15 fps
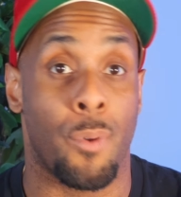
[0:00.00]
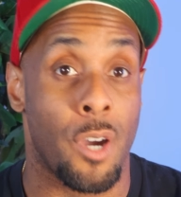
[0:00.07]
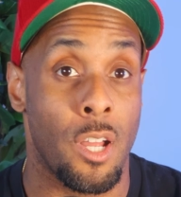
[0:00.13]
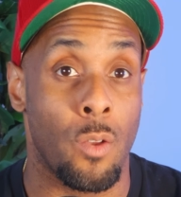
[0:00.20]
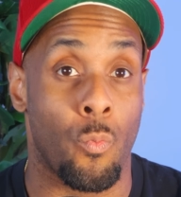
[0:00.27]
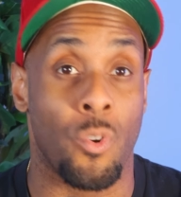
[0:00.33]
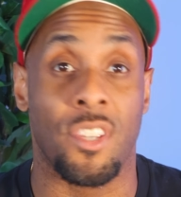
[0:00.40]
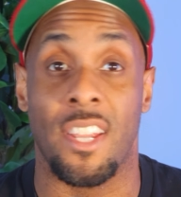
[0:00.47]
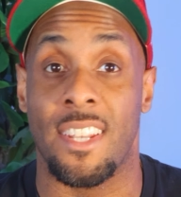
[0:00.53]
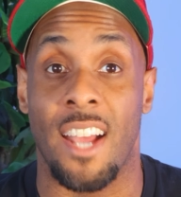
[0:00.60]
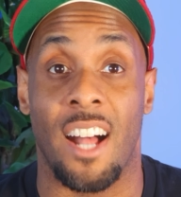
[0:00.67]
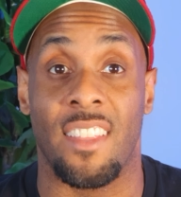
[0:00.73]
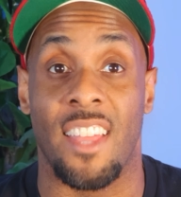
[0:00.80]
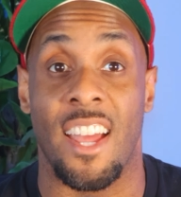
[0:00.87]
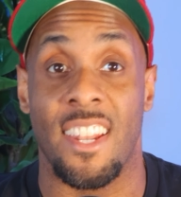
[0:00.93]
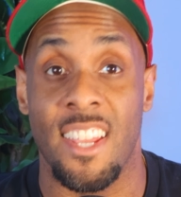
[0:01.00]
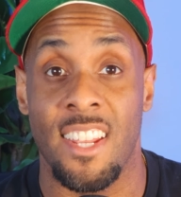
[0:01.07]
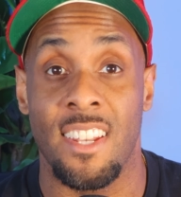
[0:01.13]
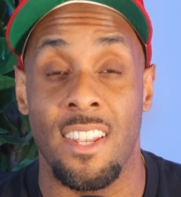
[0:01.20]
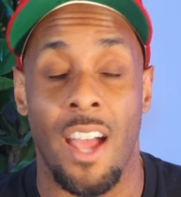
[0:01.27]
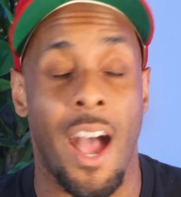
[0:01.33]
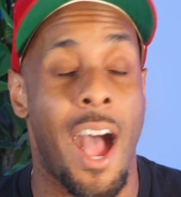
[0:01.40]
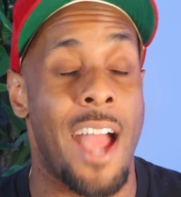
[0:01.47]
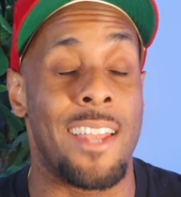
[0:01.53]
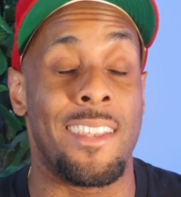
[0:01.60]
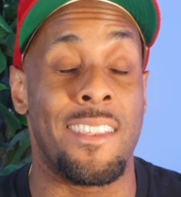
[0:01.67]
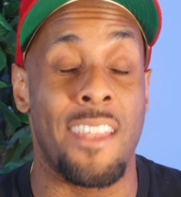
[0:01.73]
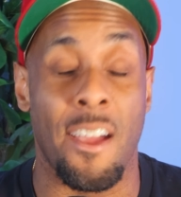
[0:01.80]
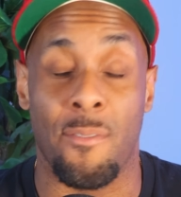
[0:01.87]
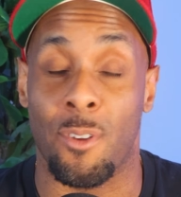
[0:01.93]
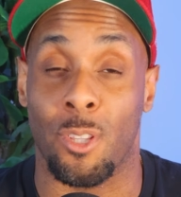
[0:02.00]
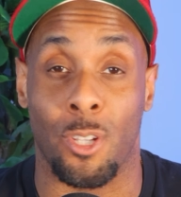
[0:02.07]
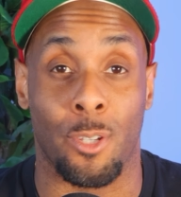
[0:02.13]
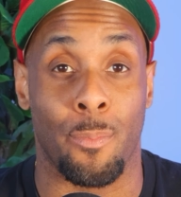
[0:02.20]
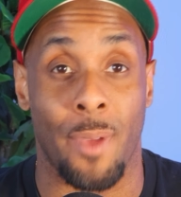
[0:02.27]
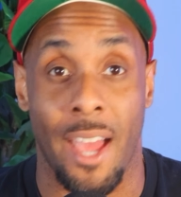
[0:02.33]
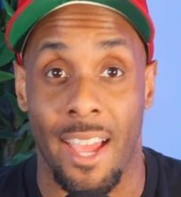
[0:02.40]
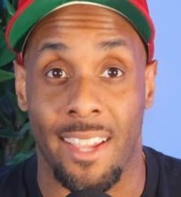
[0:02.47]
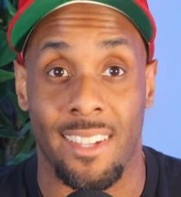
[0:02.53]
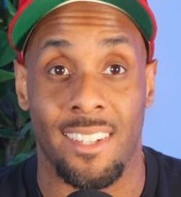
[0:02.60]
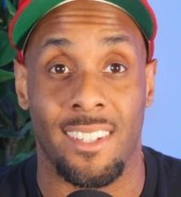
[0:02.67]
But once I dialed that in, I never looked back.